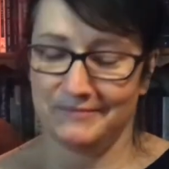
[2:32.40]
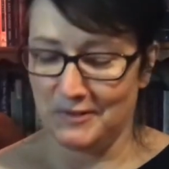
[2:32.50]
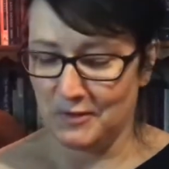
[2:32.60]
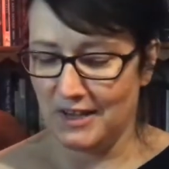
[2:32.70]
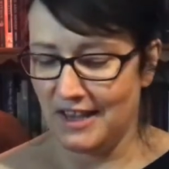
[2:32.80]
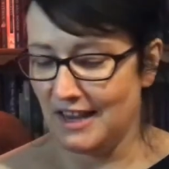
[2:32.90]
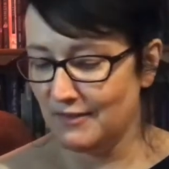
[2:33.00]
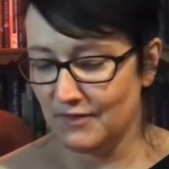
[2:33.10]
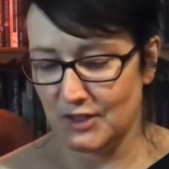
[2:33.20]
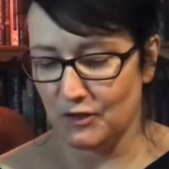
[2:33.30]
Okay, and
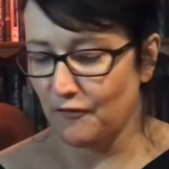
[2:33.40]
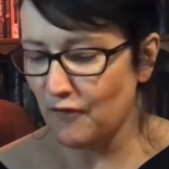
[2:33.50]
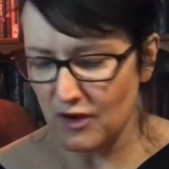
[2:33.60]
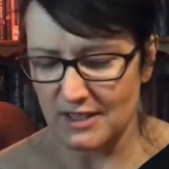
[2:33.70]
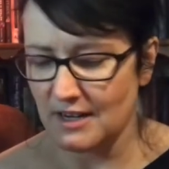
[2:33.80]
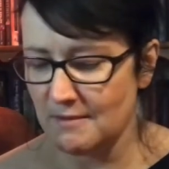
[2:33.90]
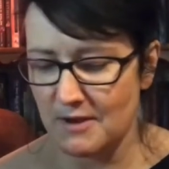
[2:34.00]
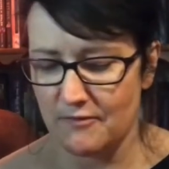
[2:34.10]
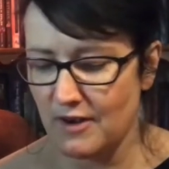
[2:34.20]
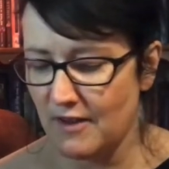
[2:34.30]
if it's your first time
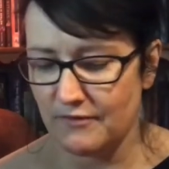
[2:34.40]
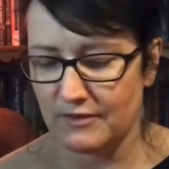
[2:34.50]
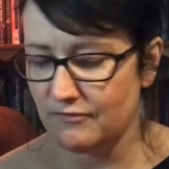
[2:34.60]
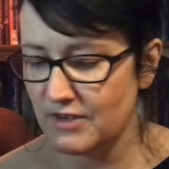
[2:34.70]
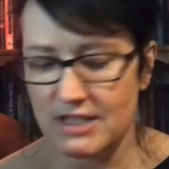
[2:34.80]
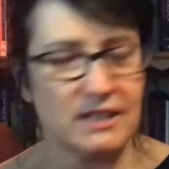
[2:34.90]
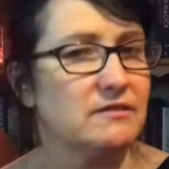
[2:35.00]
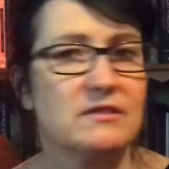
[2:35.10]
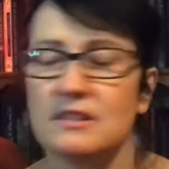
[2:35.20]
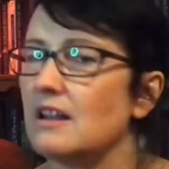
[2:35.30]
ever having a reading,
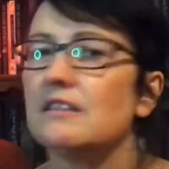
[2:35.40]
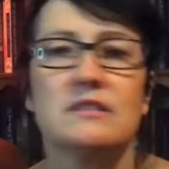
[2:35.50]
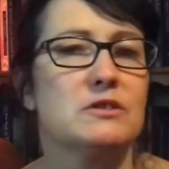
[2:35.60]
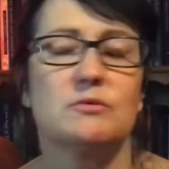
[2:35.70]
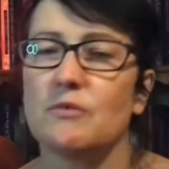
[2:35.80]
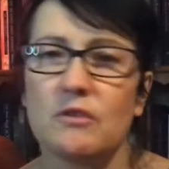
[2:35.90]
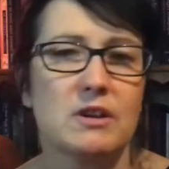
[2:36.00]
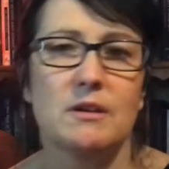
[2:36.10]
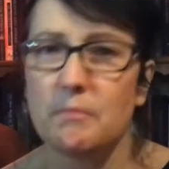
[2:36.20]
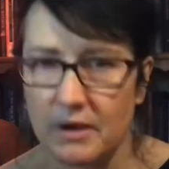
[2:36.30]
there's nothing to
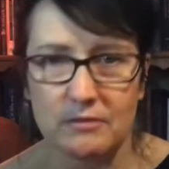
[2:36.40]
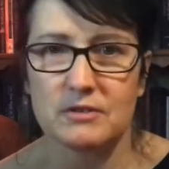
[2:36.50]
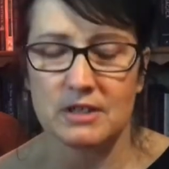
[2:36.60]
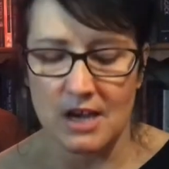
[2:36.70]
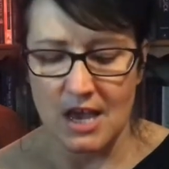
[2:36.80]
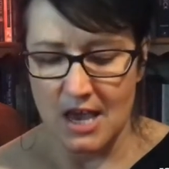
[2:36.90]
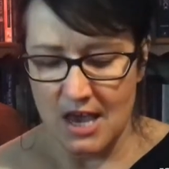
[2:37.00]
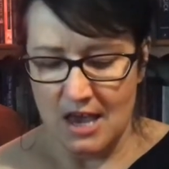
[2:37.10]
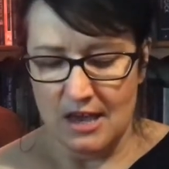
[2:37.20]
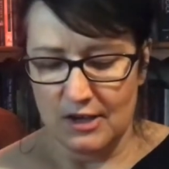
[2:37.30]
worry about.
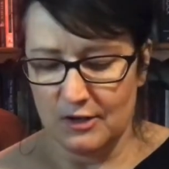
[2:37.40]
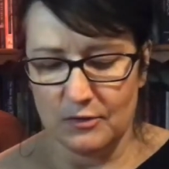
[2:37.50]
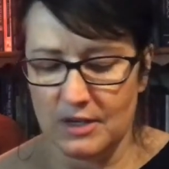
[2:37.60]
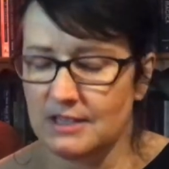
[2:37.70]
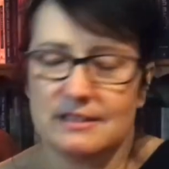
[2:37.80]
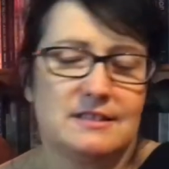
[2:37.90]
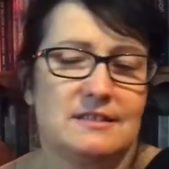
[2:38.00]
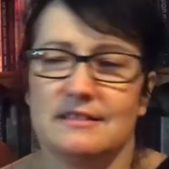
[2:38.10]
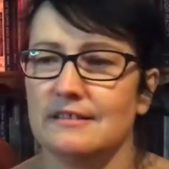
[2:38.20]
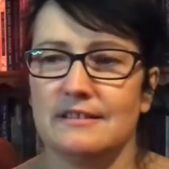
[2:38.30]
You know,
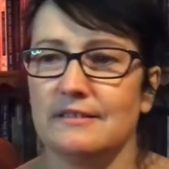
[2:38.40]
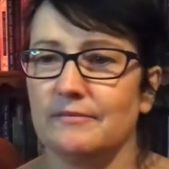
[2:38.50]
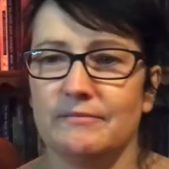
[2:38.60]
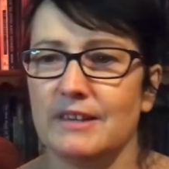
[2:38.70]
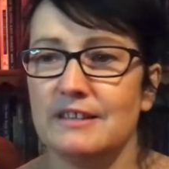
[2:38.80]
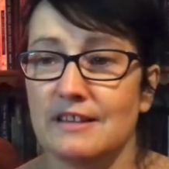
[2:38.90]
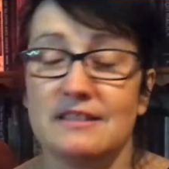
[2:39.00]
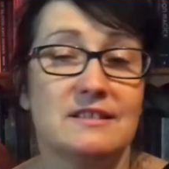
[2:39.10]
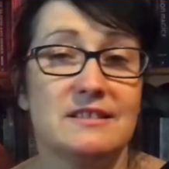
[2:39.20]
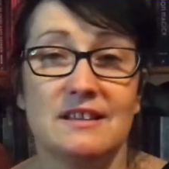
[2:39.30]
it's
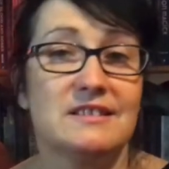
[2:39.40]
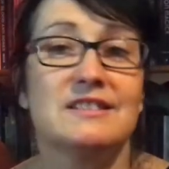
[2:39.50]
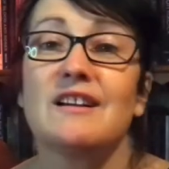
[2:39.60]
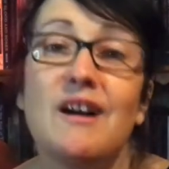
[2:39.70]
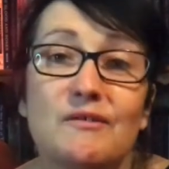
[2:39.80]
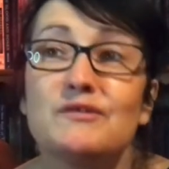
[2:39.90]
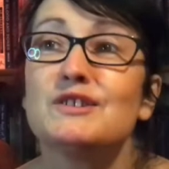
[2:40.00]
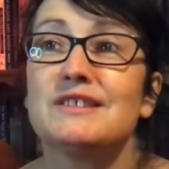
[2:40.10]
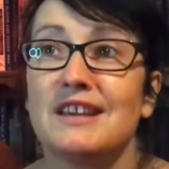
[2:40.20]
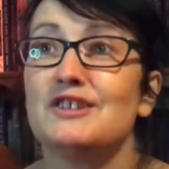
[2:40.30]
as I said, it's a
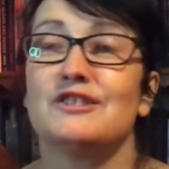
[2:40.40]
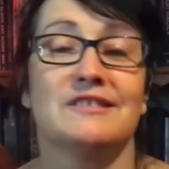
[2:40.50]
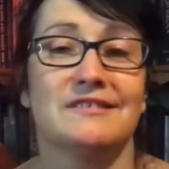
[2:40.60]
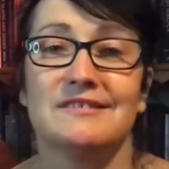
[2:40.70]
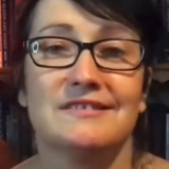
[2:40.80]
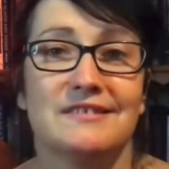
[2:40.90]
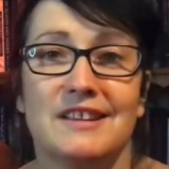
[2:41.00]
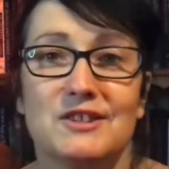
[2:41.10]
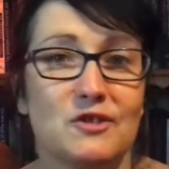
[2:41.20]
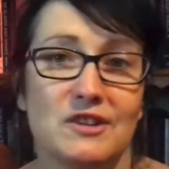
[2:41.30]
conversation.
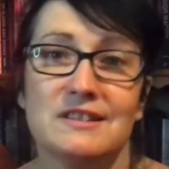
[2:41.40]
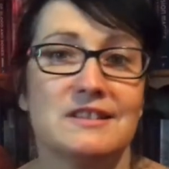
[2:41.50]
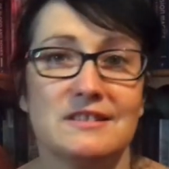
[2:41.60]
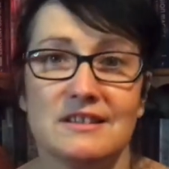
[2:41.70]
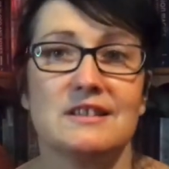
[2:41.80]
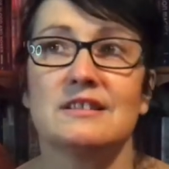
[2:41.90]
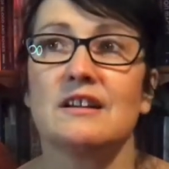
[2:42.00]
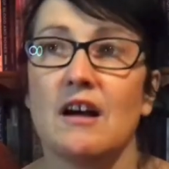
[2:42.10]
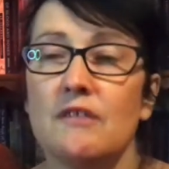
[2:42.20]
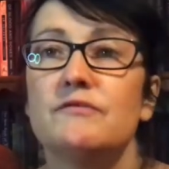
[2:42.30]
That's all it is. It's a
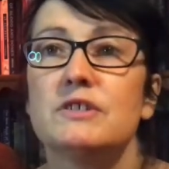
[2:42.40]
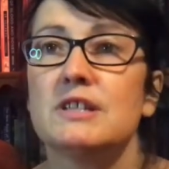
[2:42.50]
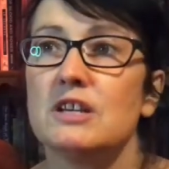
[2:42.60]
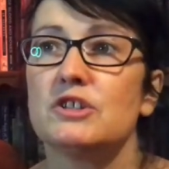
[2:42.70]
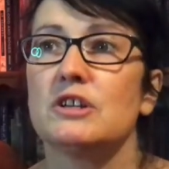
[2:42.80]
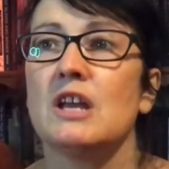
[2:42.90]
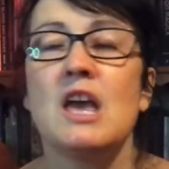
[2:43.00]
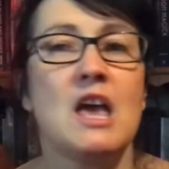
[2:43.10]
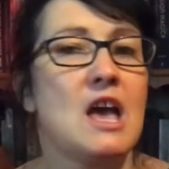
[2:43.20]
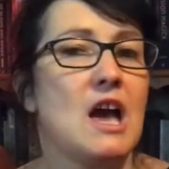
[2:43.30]
conversation,
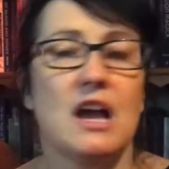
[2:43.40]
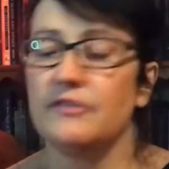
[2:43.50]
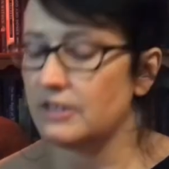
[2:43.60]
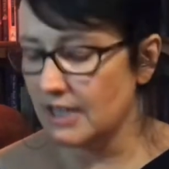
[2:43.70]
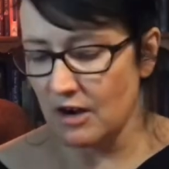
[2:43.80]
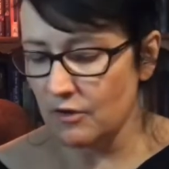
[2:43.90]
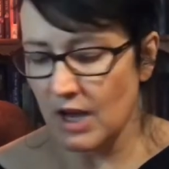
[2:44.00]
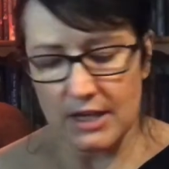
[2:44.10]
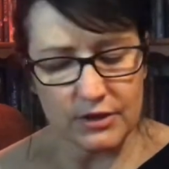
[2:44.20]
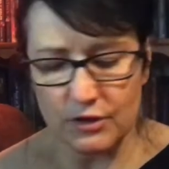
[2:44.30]
and the tarot
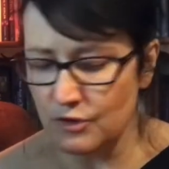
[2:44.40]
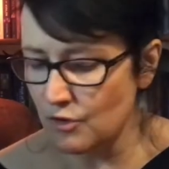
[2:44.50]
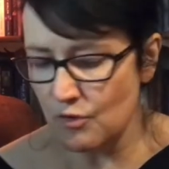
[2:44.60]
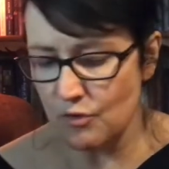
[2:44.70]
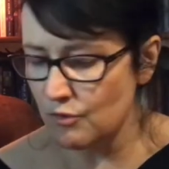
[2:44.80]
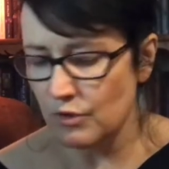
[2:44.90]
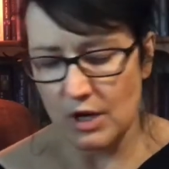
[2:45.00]
has no